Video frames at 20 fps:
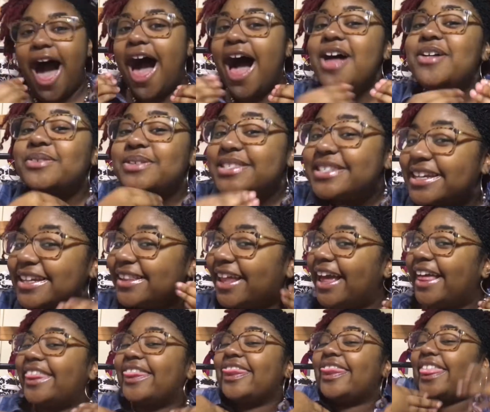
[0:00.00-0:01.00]
I don't sing
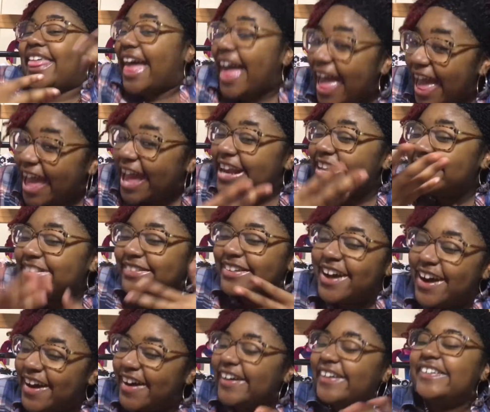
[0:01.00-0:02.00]
like that,
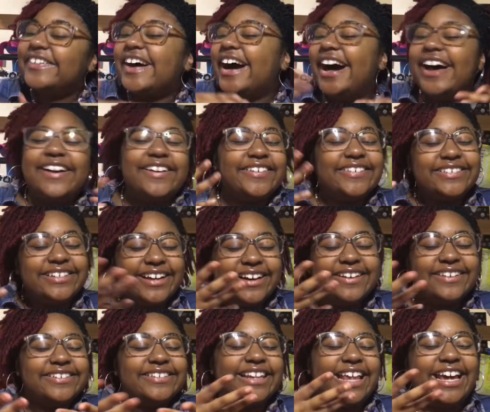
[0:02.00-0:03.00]
I don't
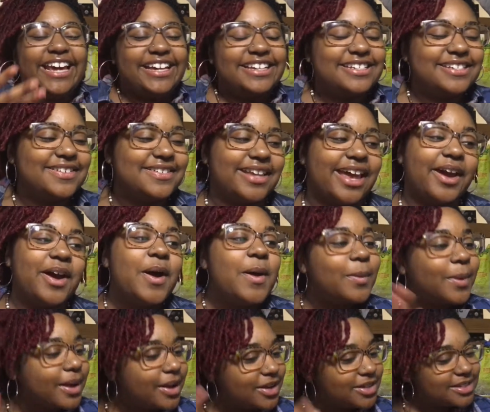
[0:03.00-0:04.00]
know. Like, she was like,
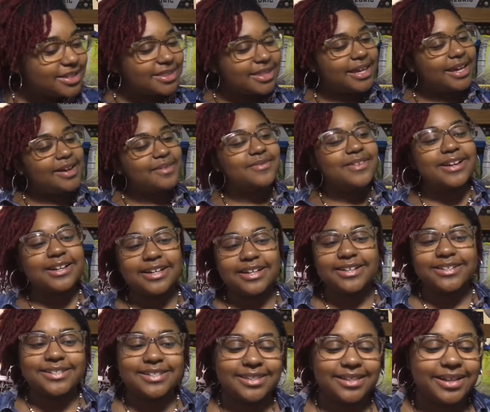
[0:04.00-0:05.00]
well, you should think about
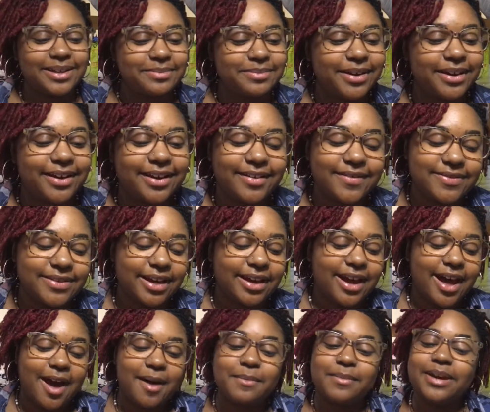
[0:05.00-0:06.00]
it. I was
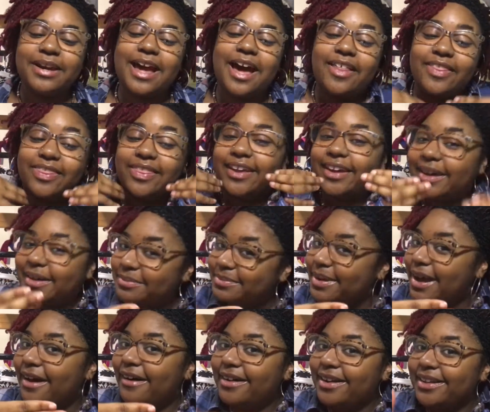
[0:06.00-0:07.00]
like, I mean, I'll think
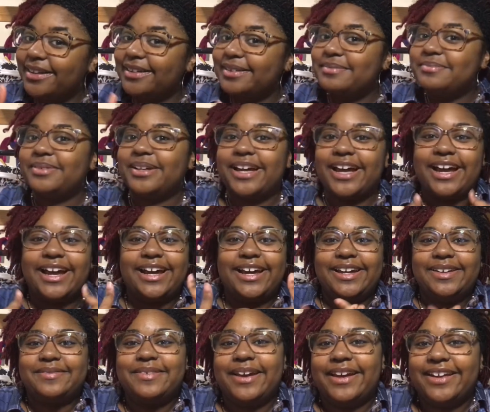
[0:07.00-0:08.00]
about it, but I
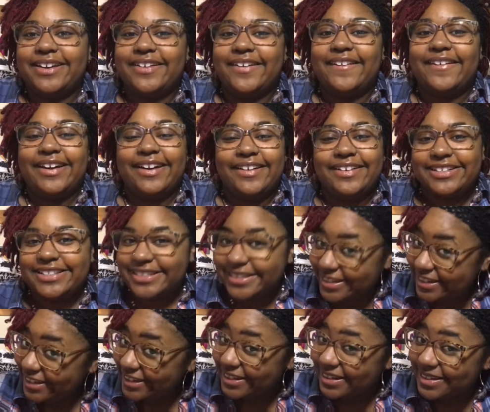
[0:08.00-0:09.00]
ain't making no
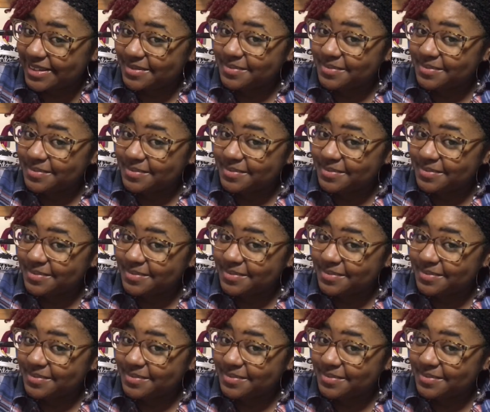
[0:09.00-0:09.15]
guarantee.